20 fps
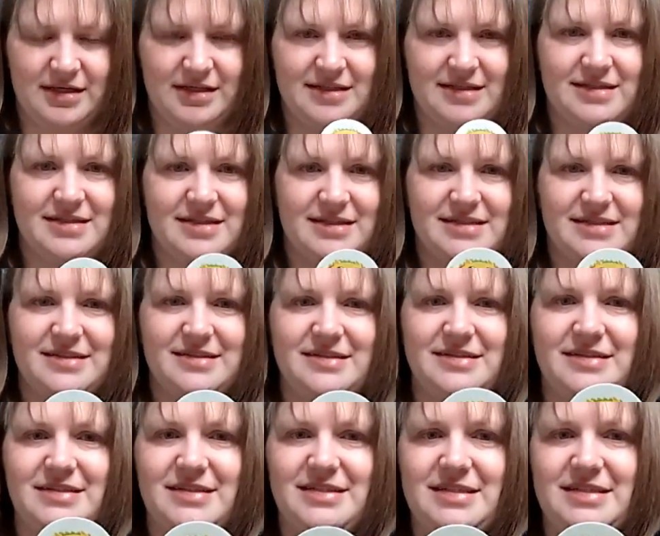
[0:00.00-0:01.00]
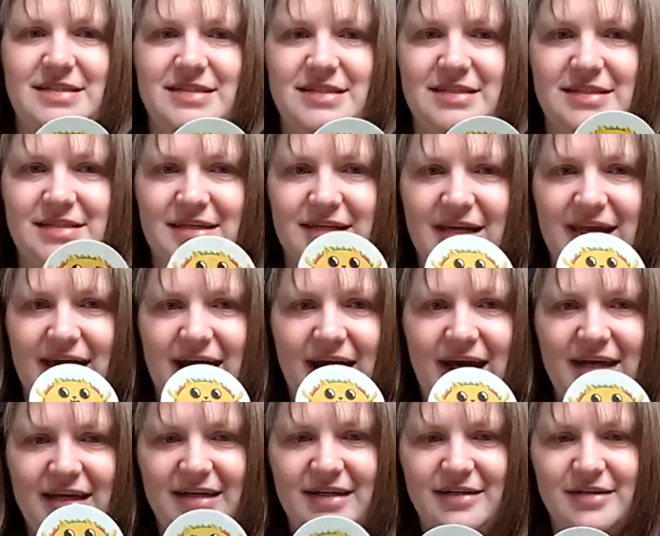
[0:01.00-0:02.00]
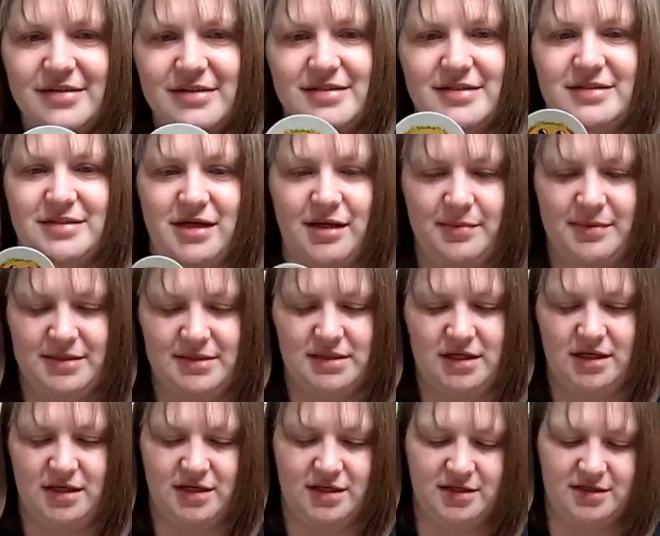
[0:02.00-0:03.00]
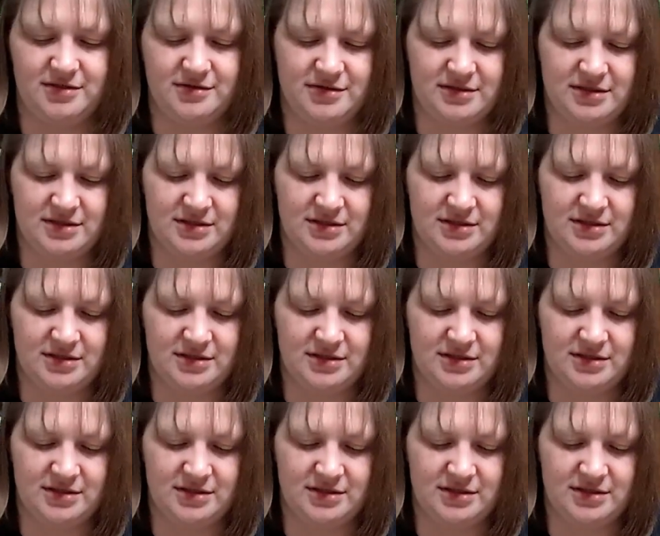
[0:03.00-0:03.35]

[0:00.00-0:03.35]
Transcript: He's got his little cat ears on top of the taco.